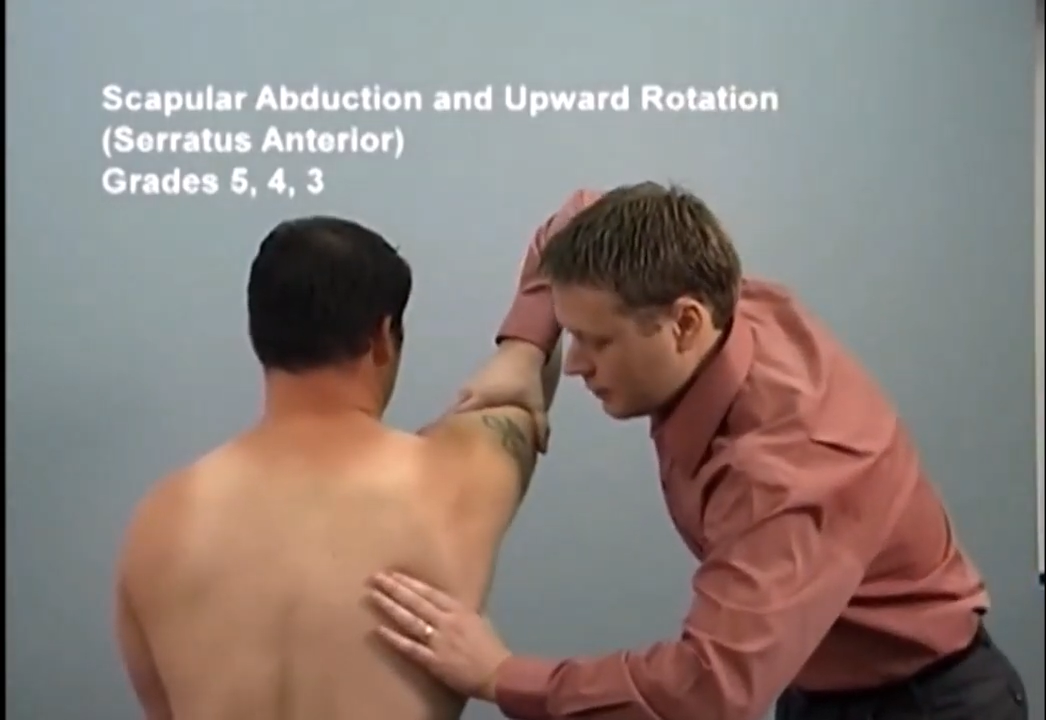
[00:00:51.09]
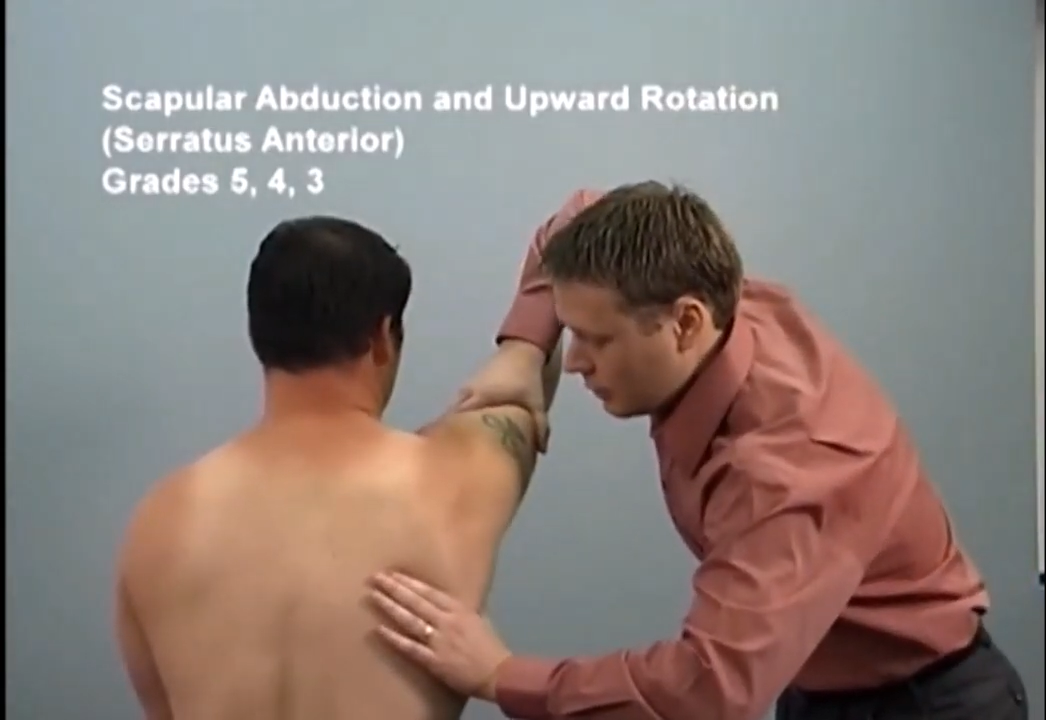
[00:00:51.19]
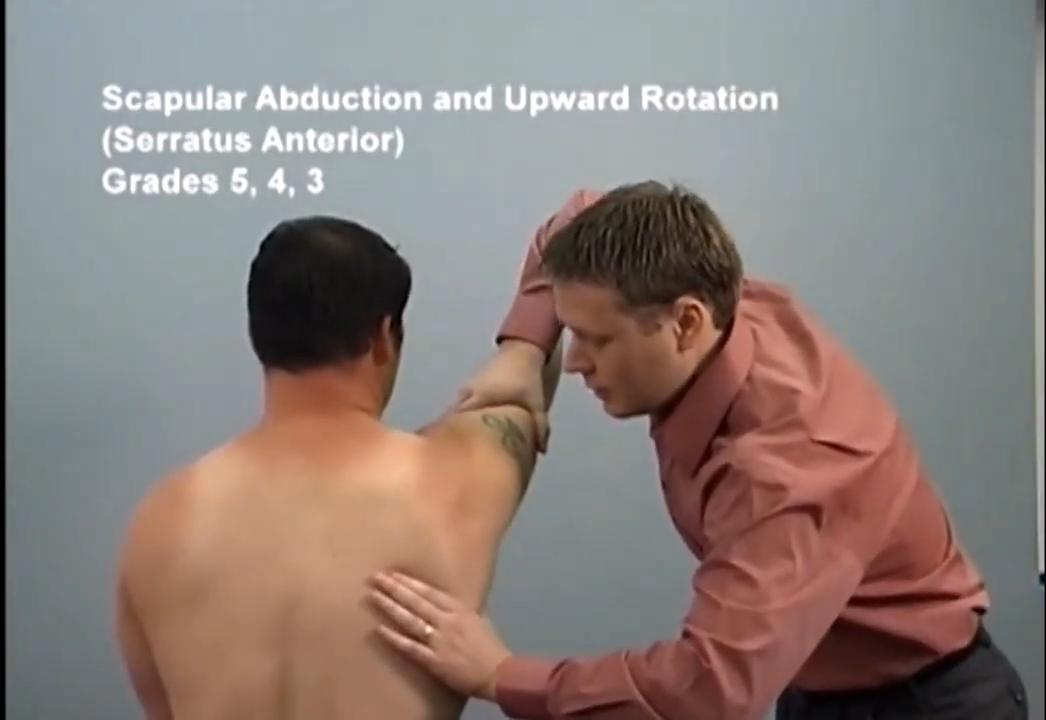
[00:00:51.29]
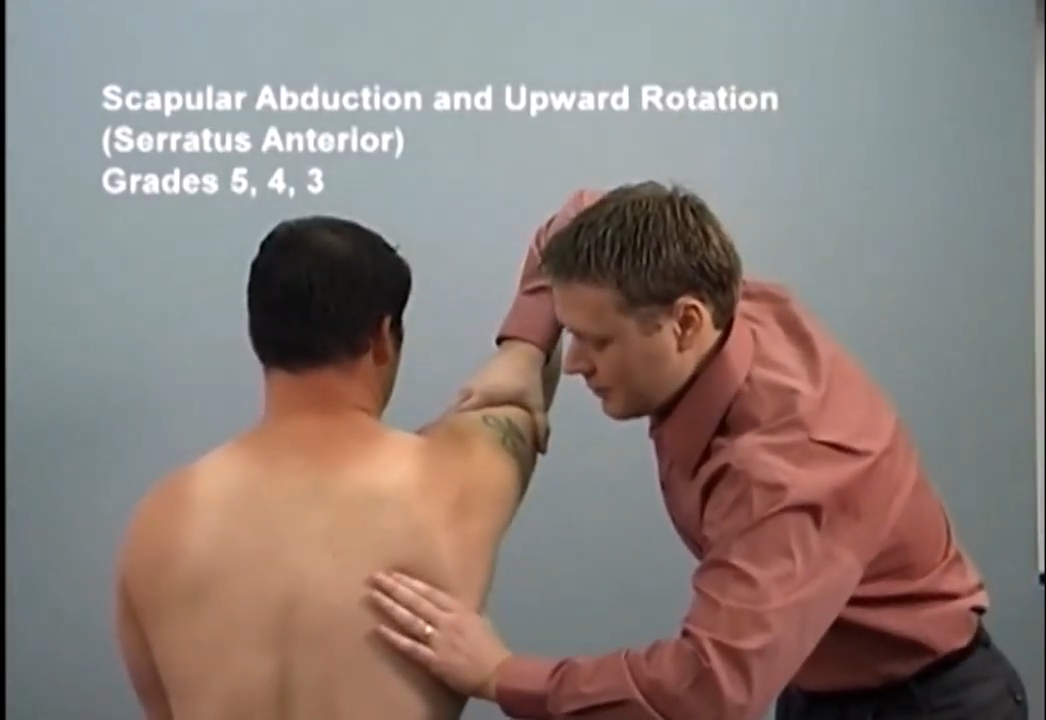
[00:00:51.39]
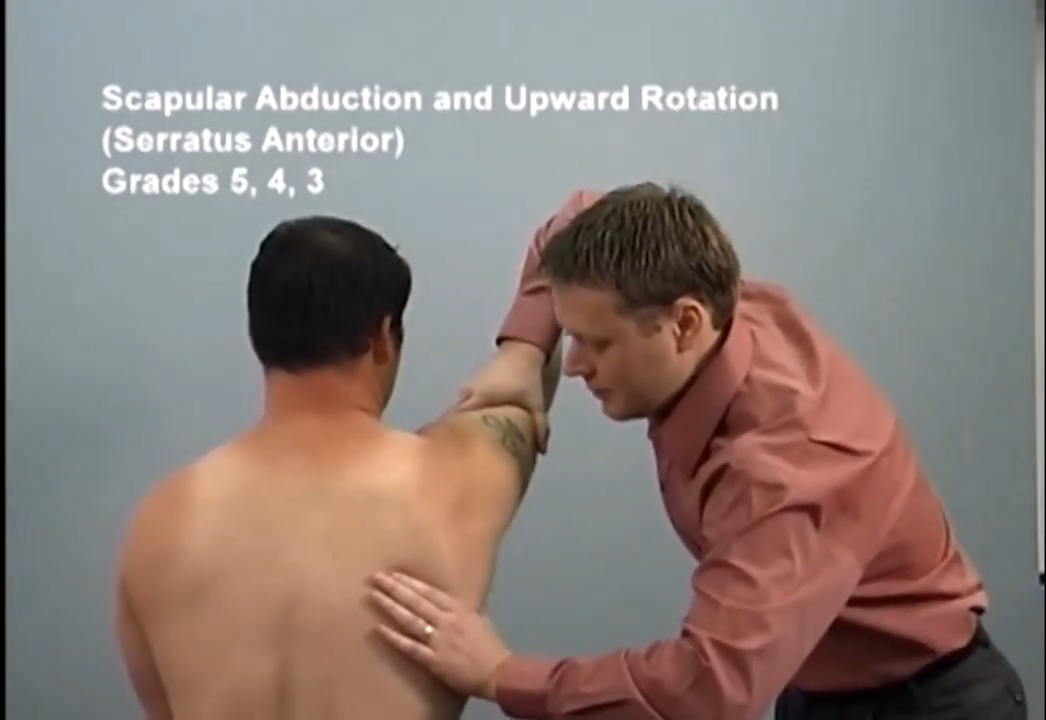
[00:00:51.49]

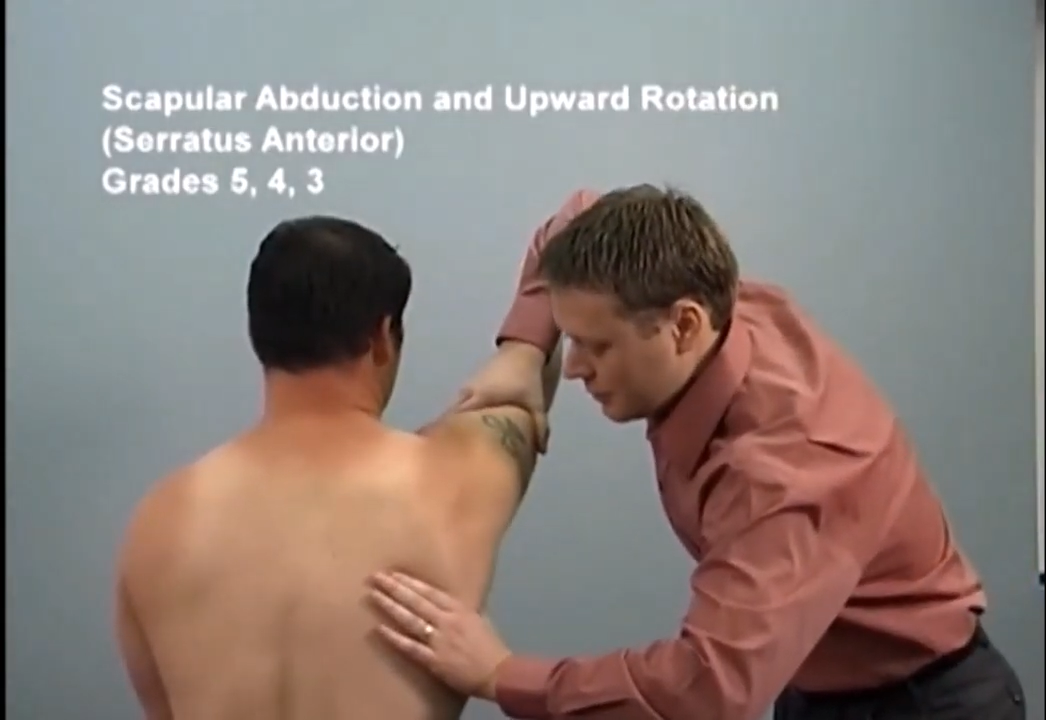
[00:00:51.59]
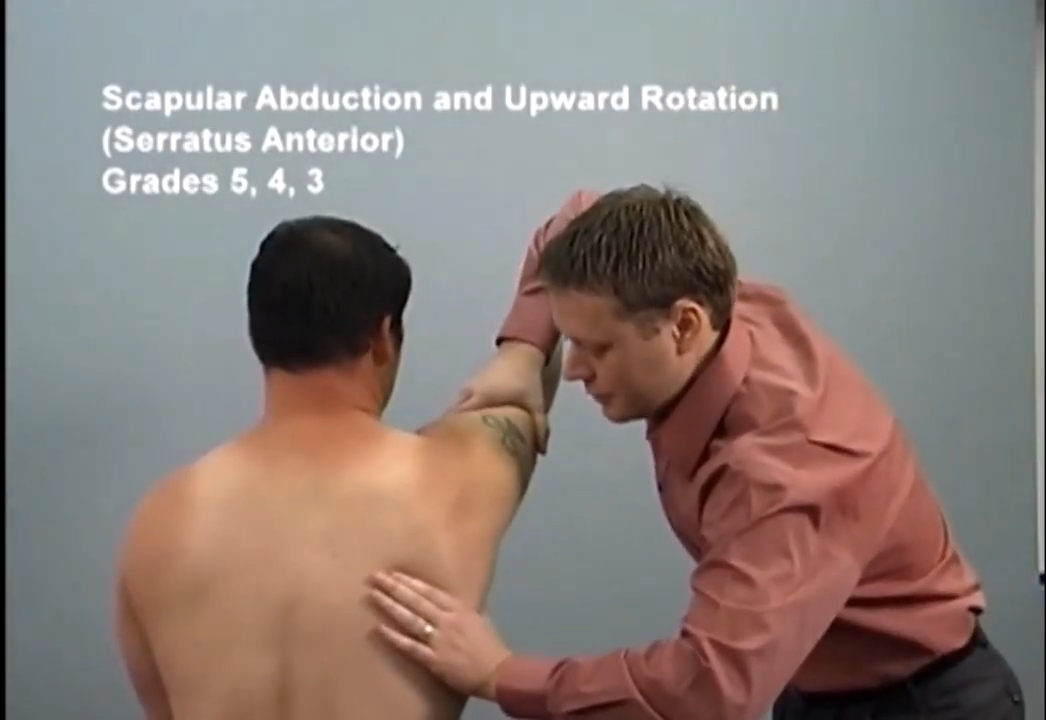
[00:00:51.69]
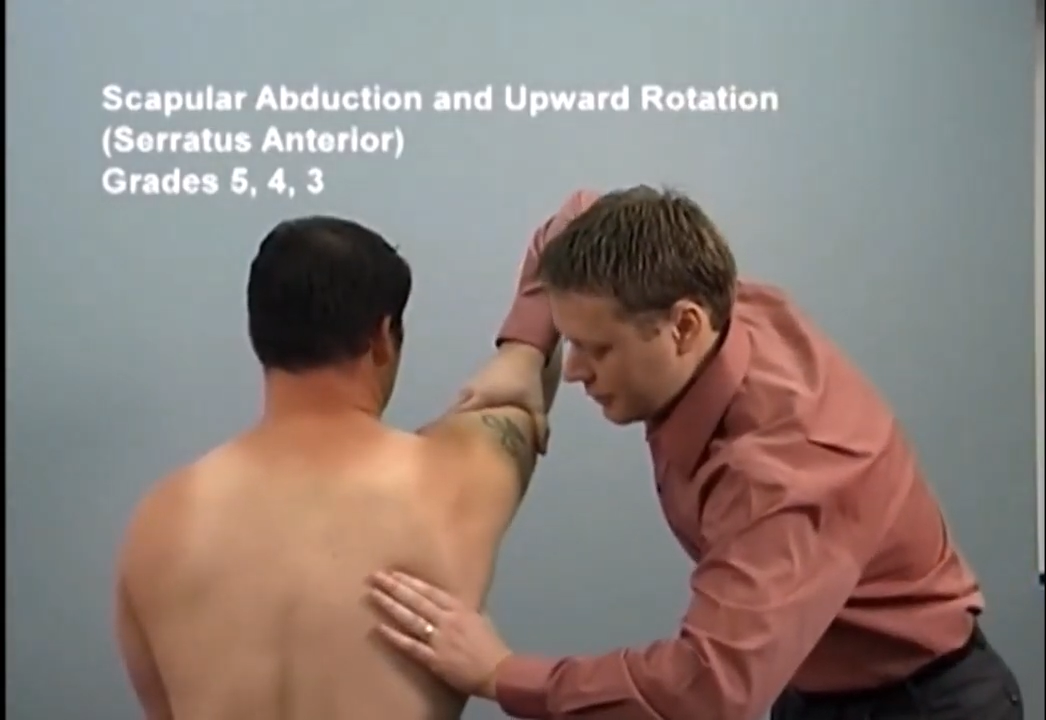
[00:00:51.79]
Don't let me push